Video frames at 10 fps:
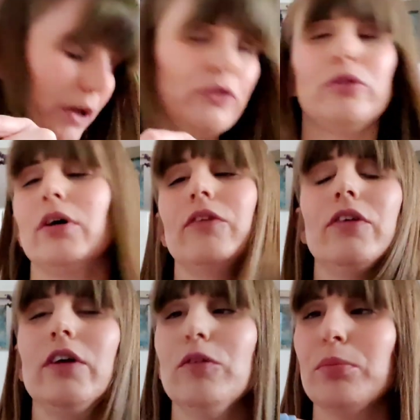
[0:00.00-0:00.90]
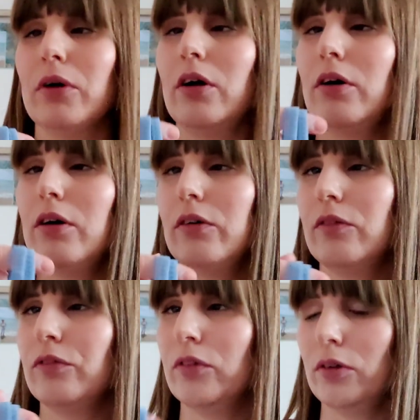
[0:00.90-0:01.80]
but I do have another bra
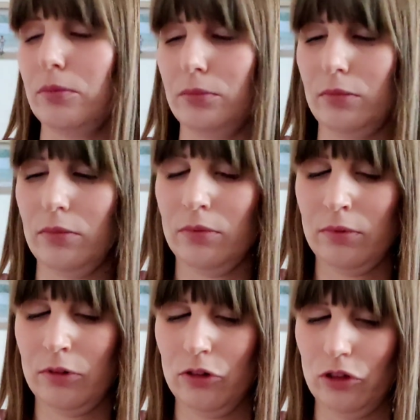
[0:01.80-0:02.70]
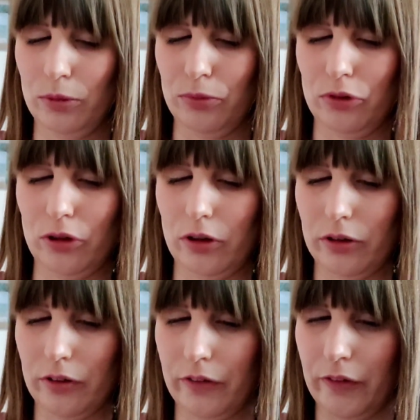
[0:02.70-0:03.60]
from
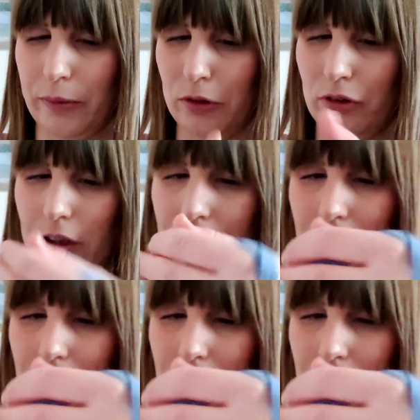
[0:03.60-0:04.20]
GymShark that's very much